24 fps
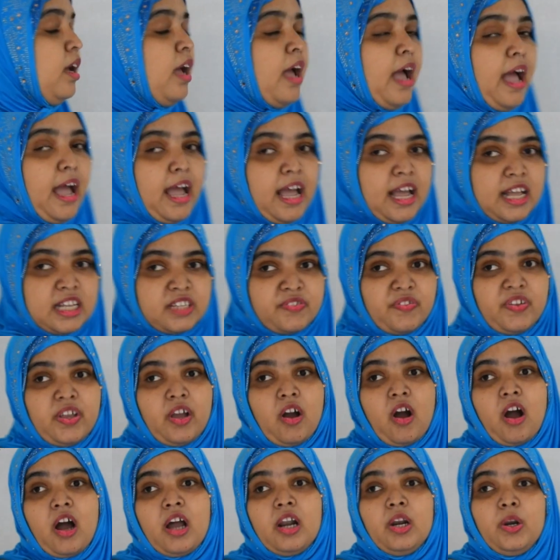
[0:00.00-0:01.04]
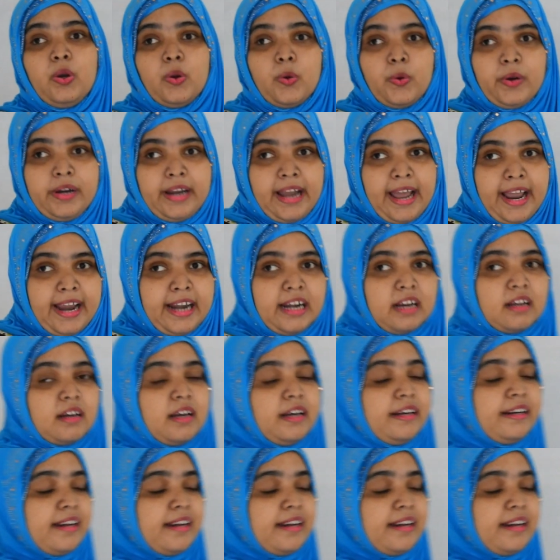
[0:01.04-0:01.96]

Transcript: As we all know that a